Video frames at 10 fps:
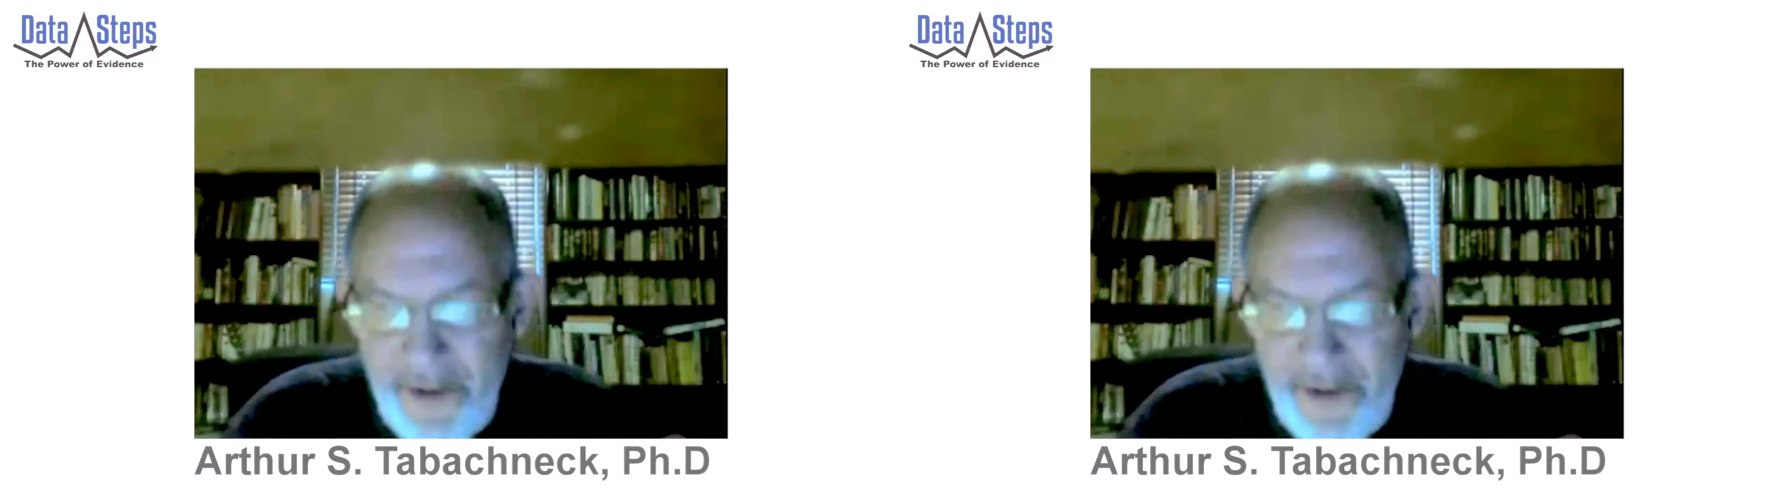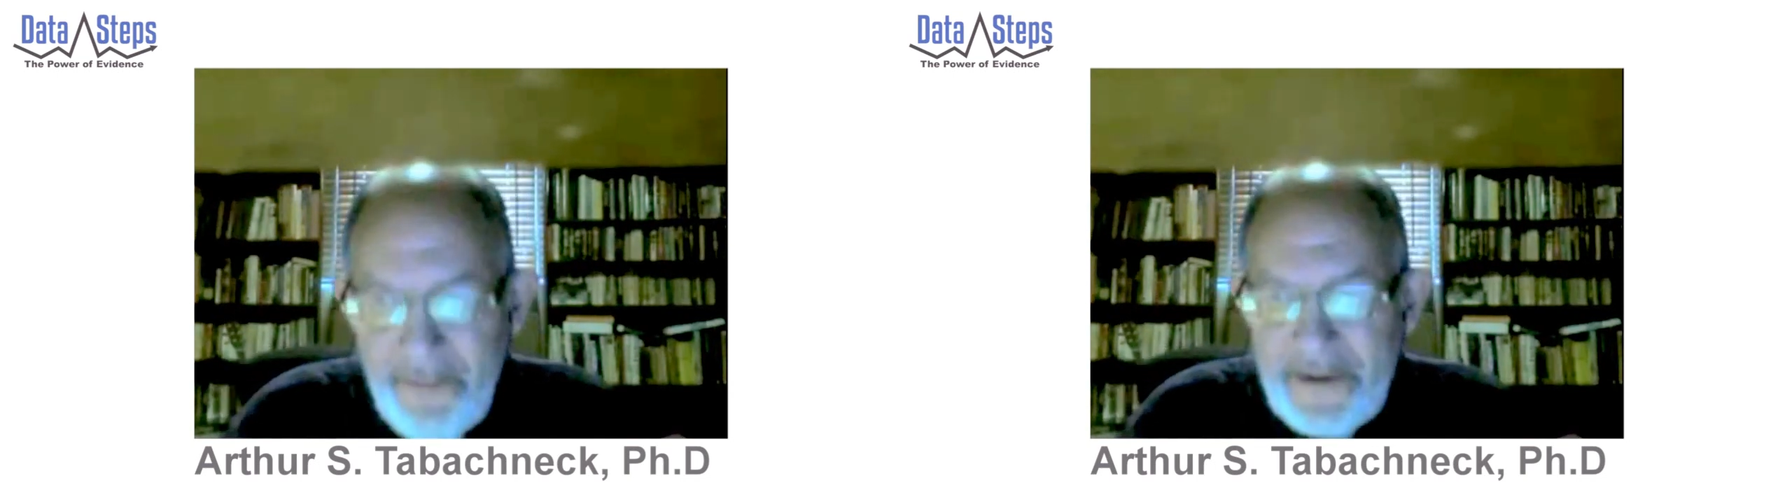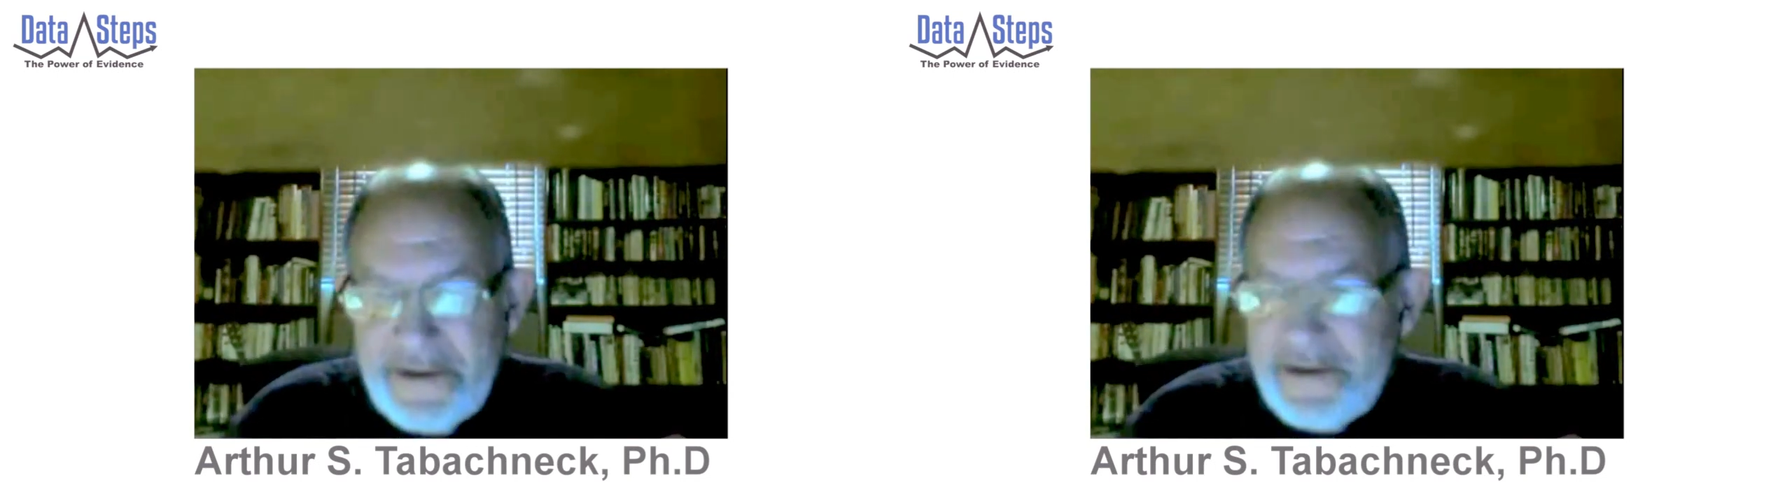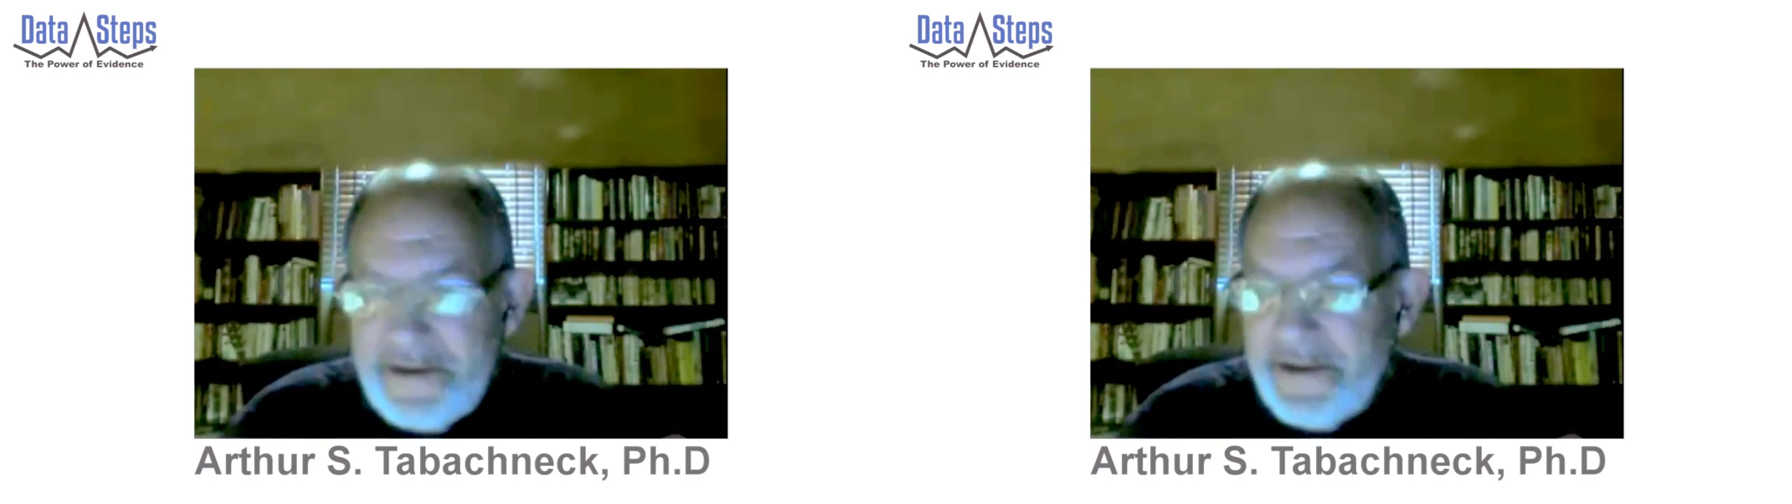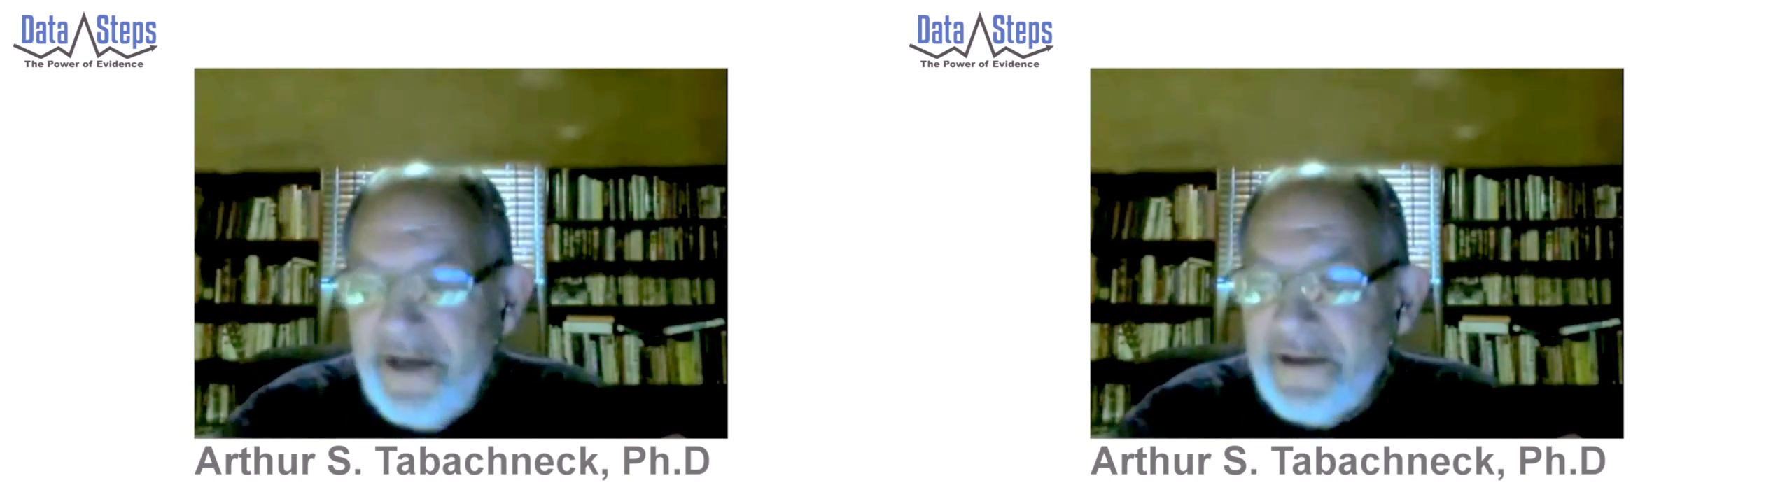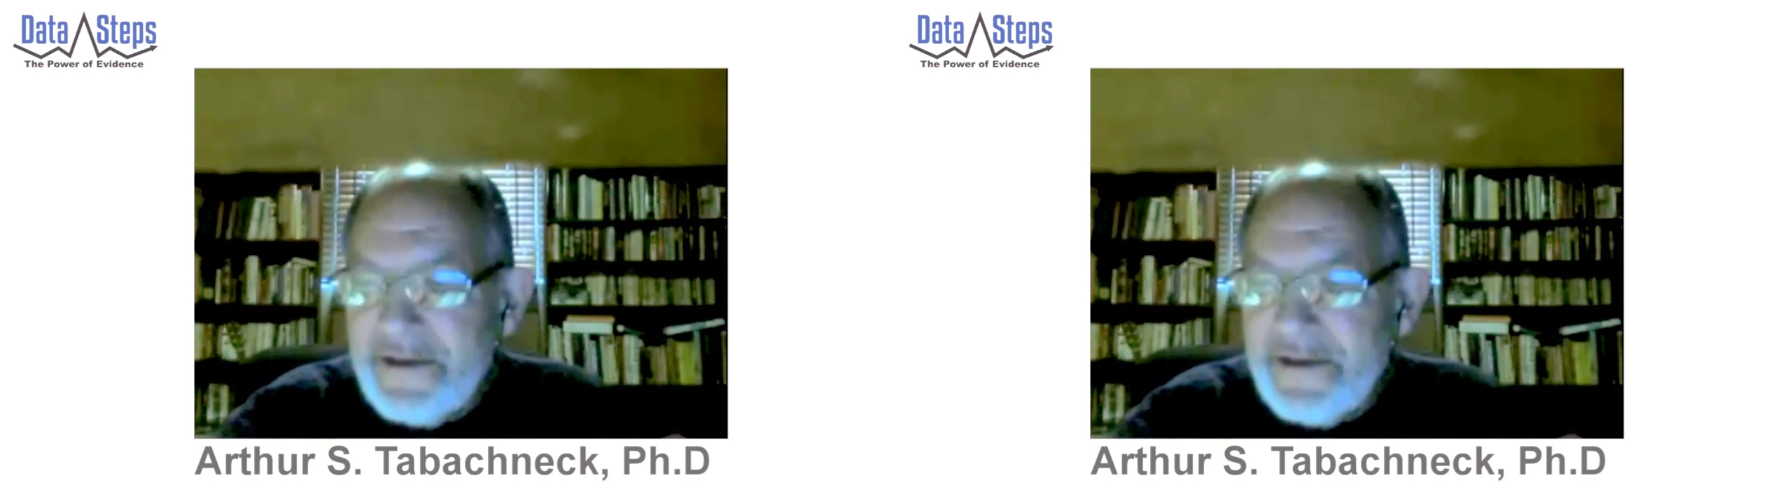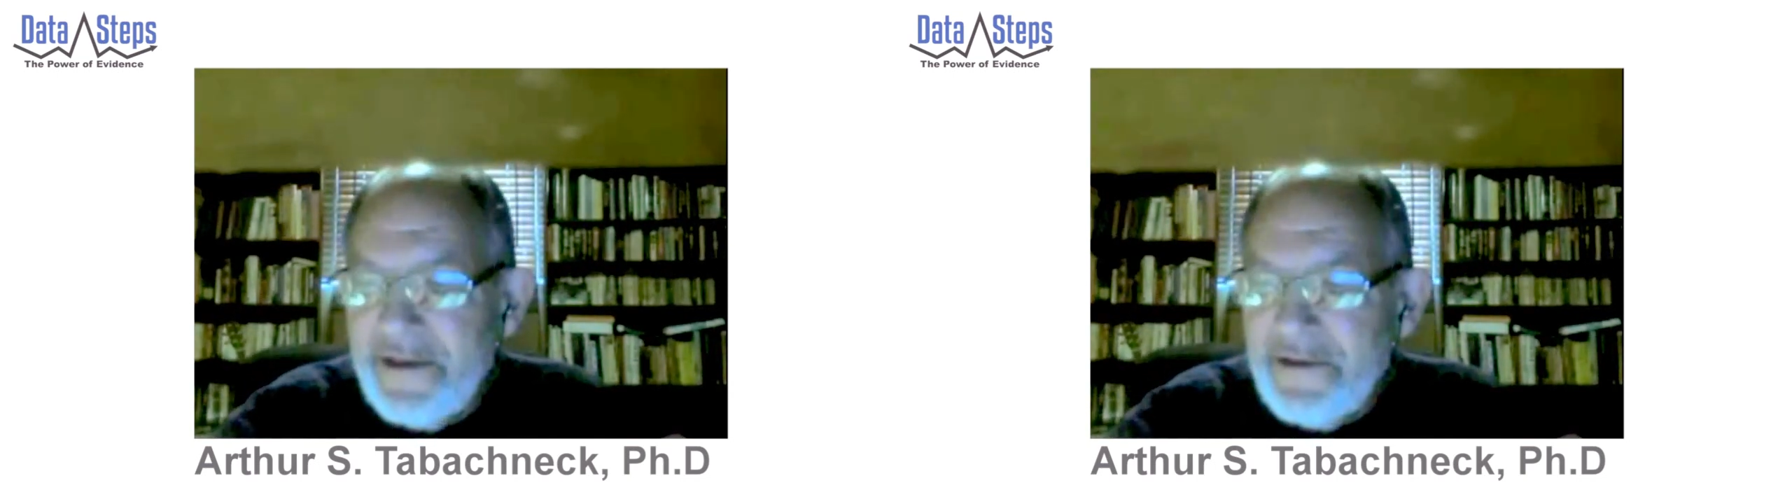various companies'